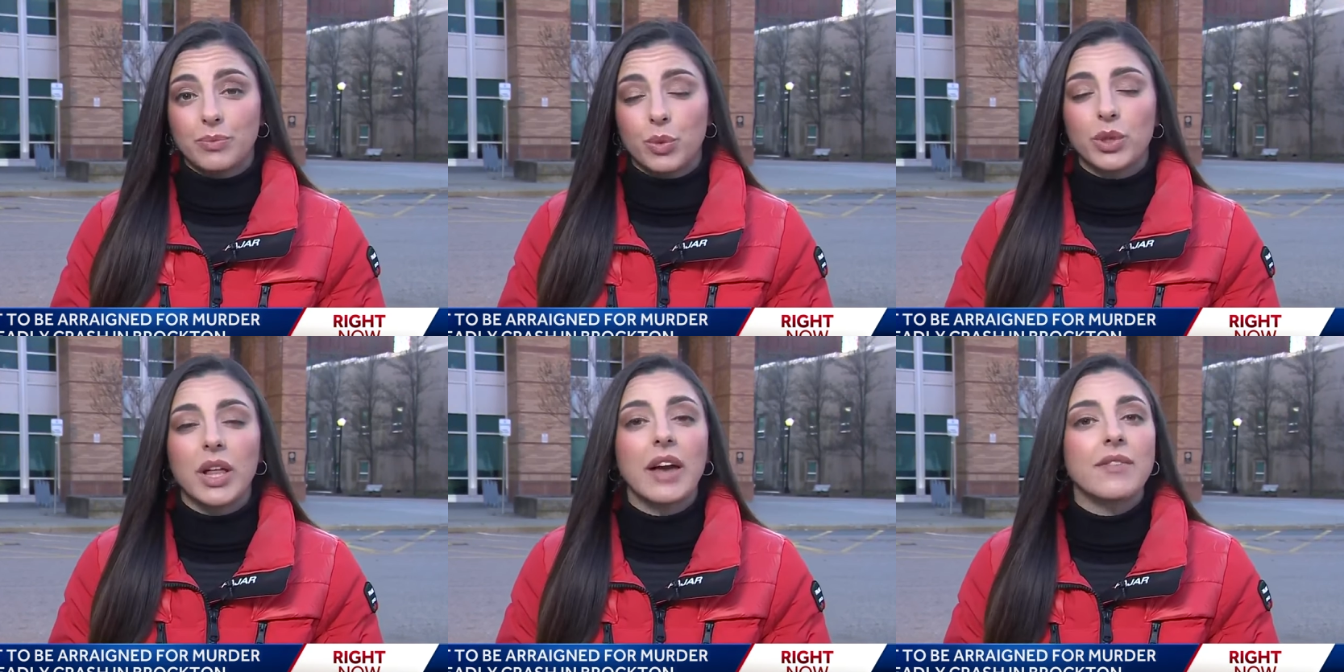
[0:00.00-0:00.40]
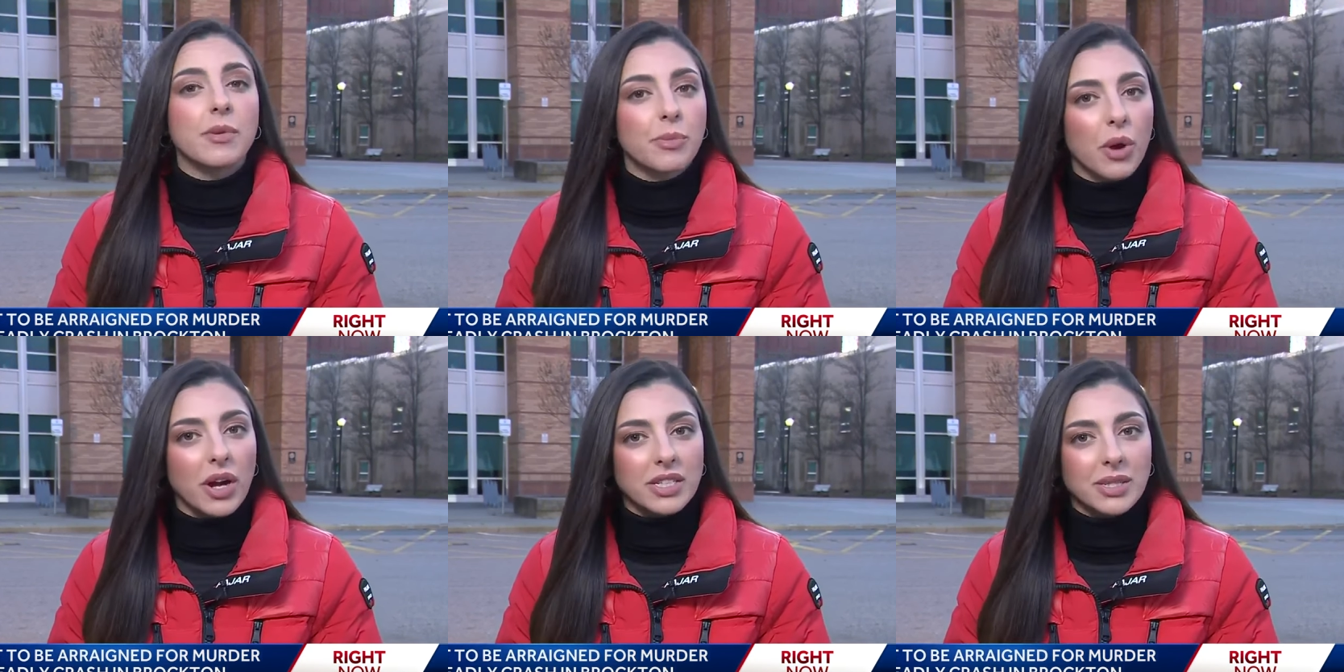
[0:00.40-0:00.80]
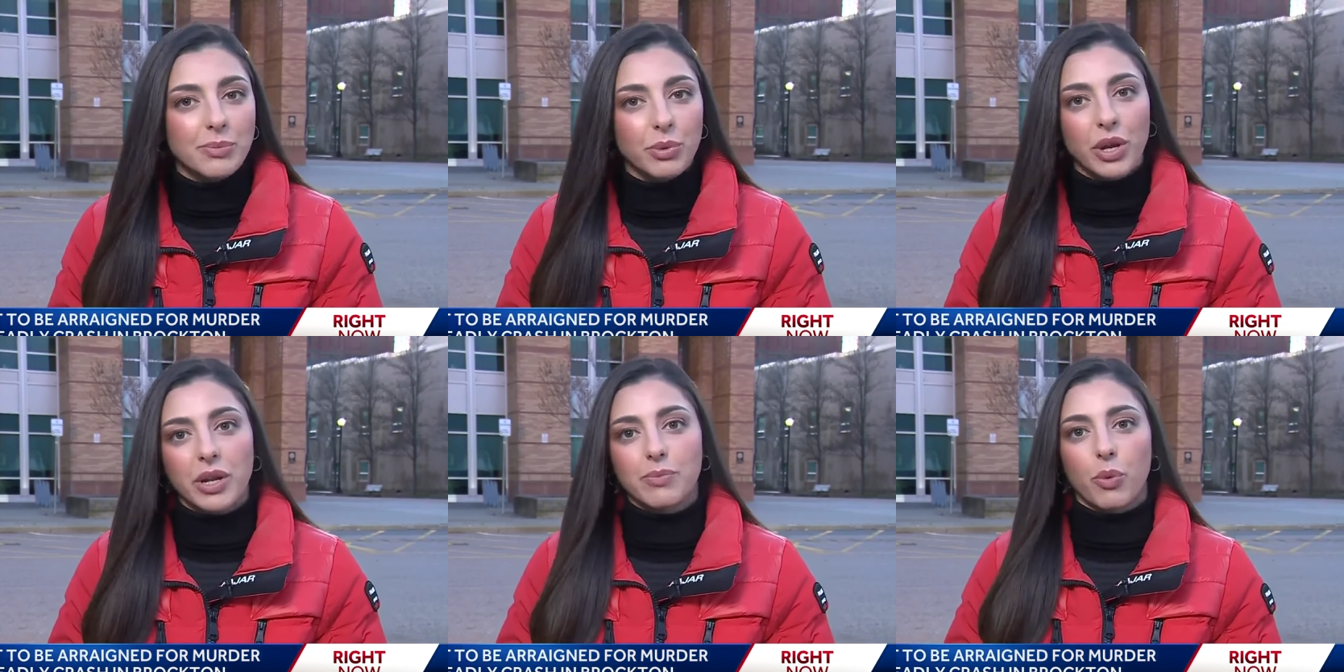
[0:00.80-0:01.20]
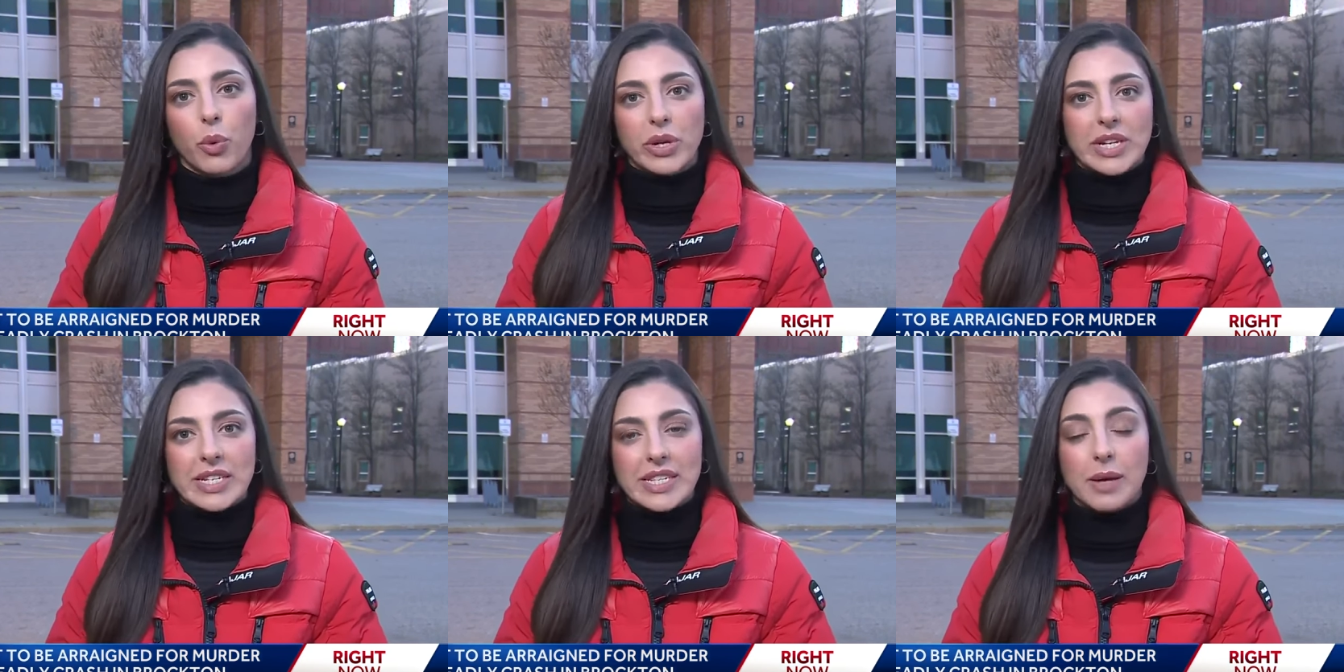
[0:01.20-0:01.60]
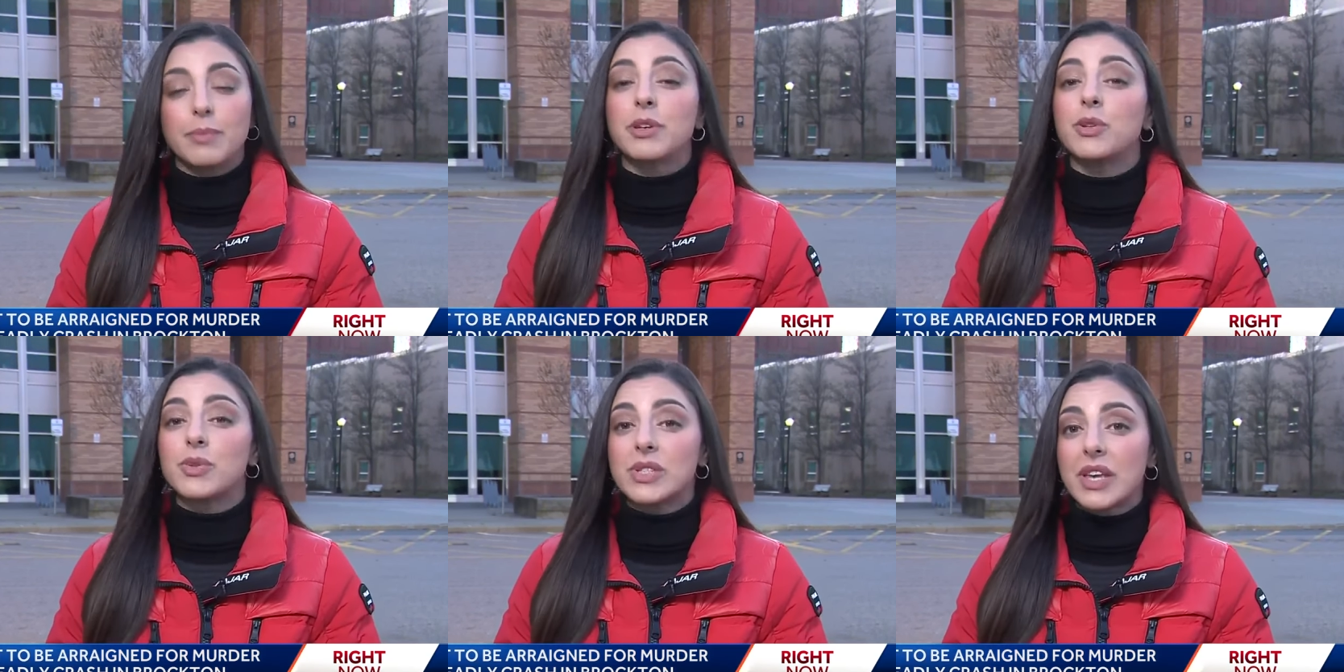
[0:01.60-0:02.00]
We're live in Brockton. Brianna Borghi,
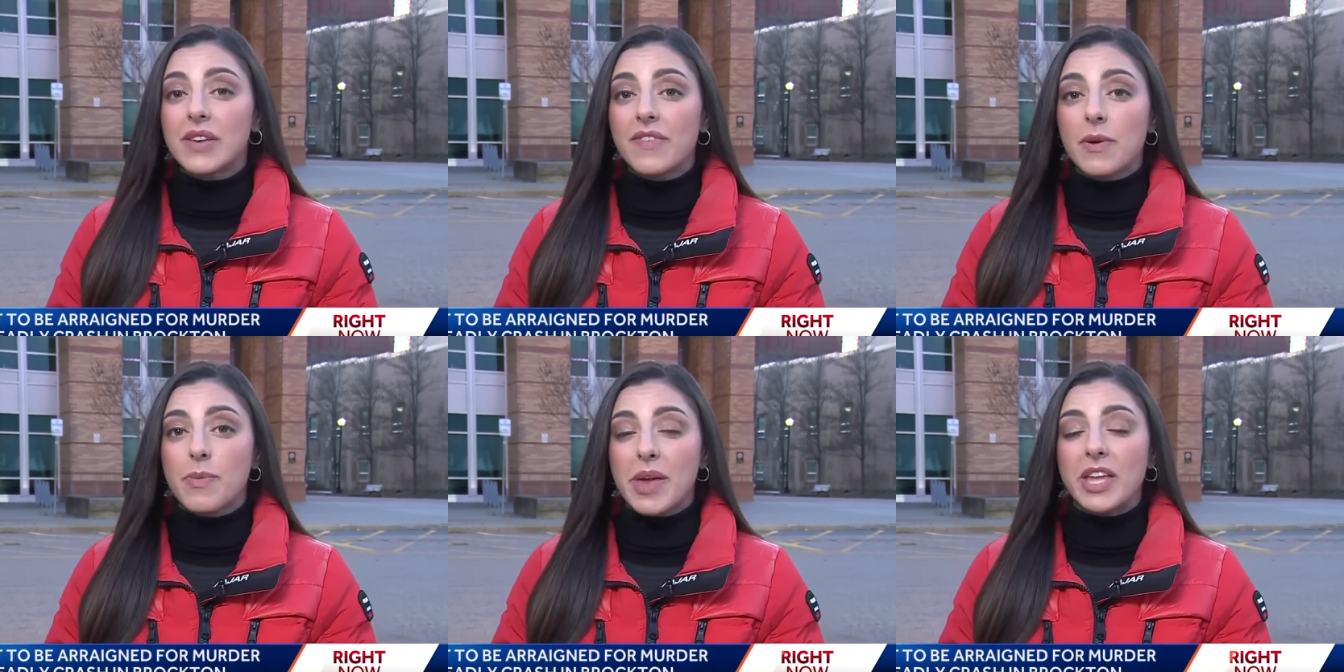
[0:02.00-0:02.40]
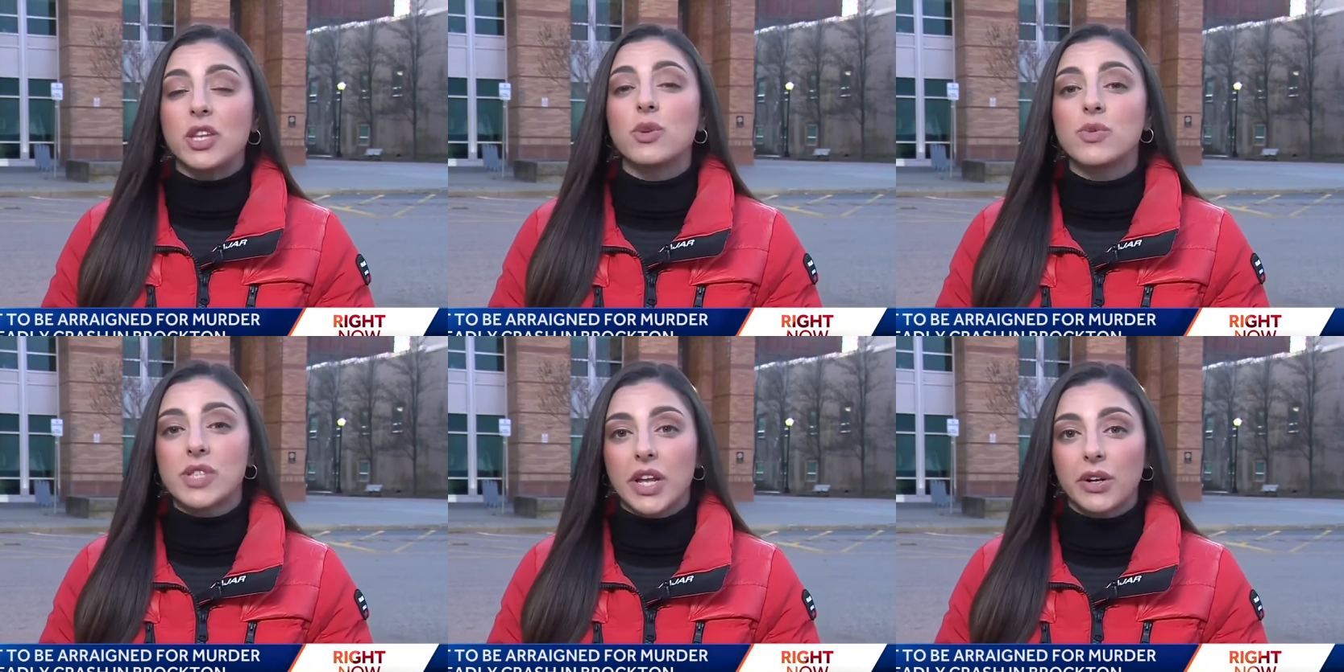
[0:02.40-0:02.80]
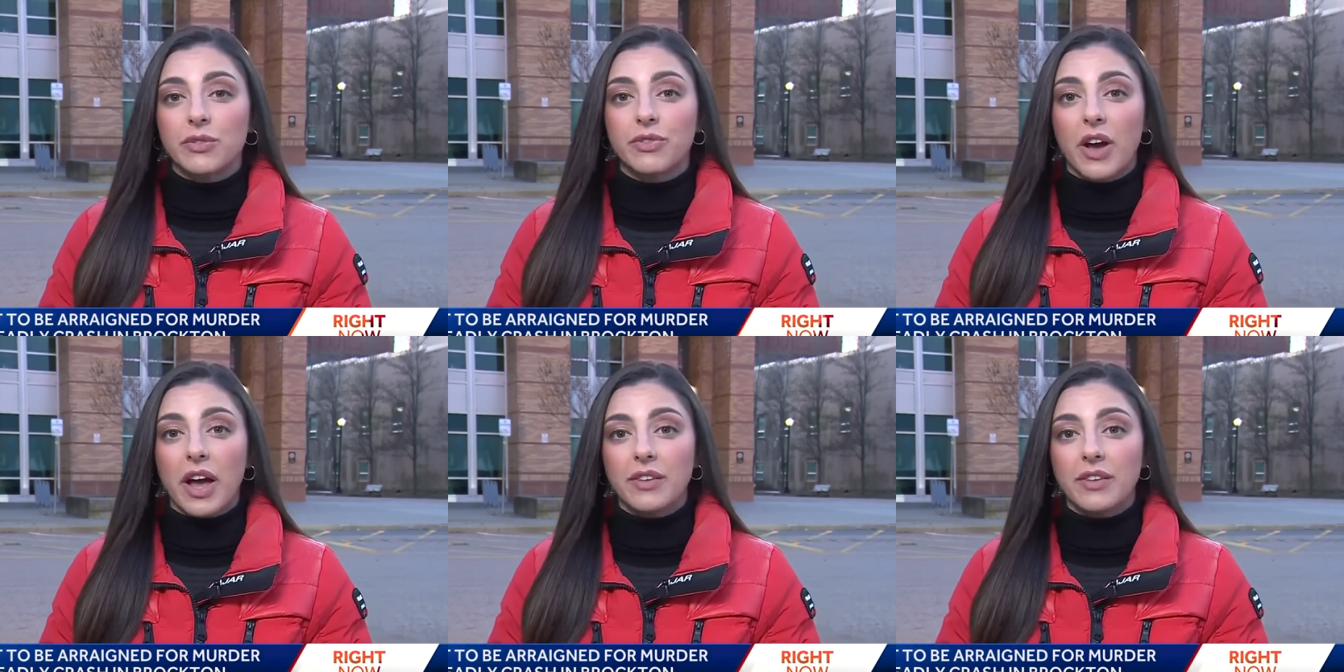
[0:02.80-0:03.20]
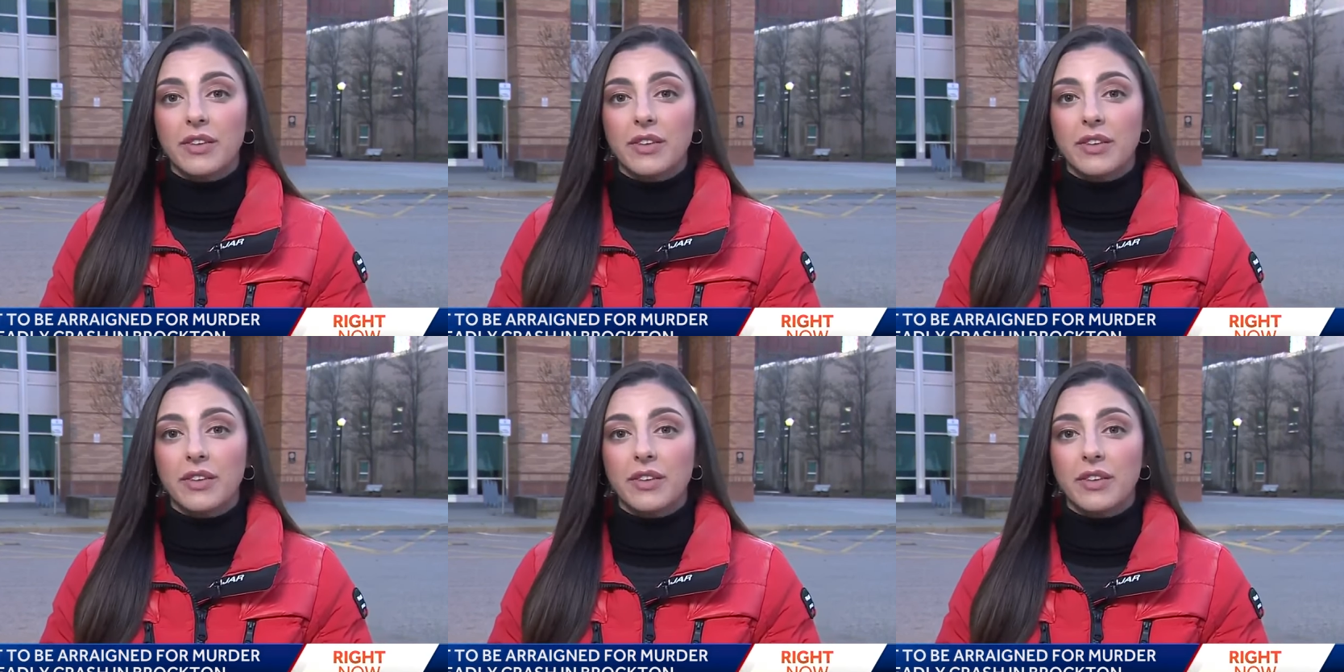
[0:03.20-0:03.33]
WCVB News Center 5.